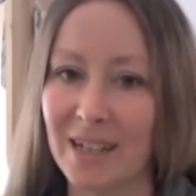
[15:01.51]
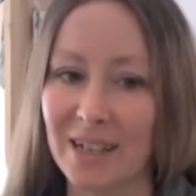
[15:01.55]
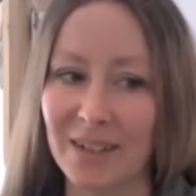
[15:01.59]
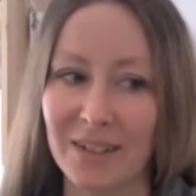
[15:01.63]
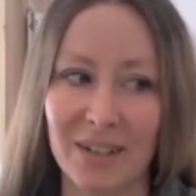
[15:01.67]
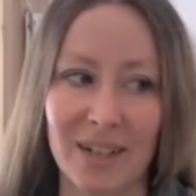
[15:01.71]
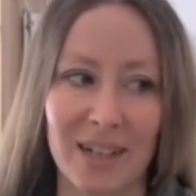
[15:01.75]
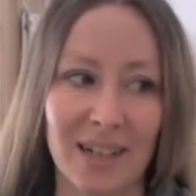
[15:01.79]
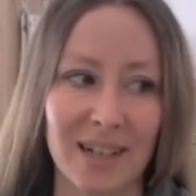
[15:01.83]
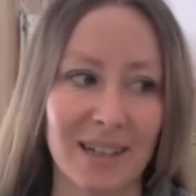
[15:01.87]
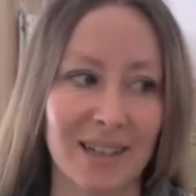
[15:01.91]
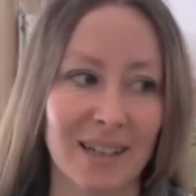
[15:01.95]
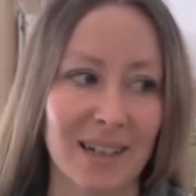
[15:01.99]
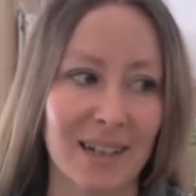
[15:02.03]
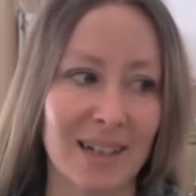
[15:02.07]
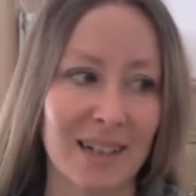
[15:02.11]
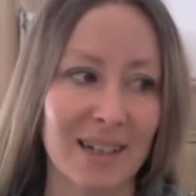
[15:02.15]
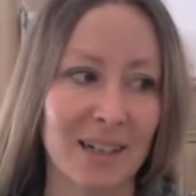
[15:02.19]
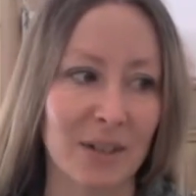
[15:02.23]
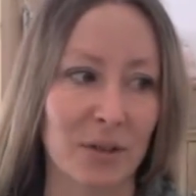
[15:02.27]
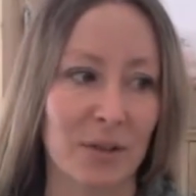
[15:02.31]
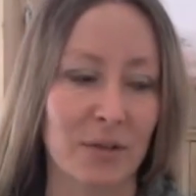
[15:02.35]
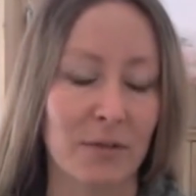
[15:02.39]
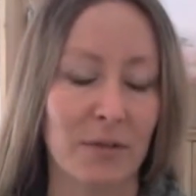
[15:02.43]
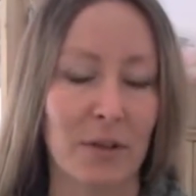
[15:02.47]
I'll tell you that
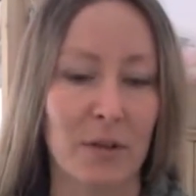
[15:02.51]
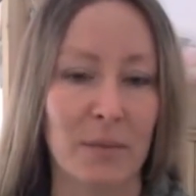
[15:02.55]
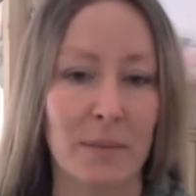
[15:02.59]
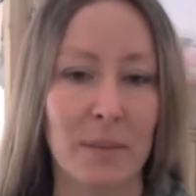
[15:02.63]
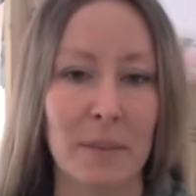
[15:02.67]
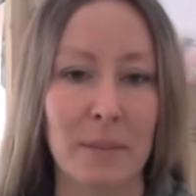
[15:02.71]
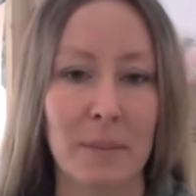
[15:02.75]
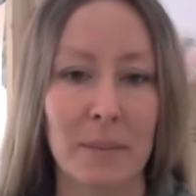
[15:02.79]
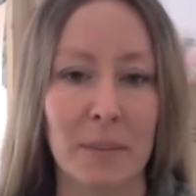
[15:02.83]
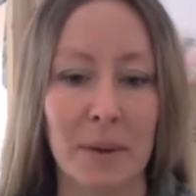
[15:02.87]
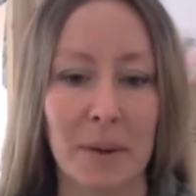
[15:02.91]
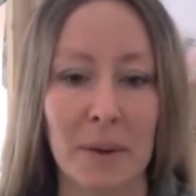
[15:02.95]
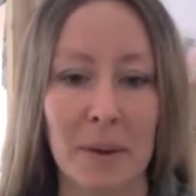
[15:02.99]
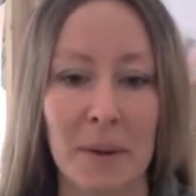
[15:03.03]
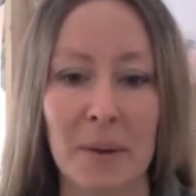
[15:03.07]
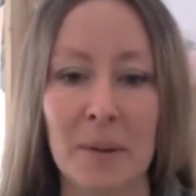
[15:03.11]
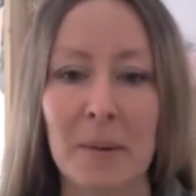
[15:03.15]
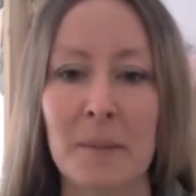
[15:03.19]
later if I remember.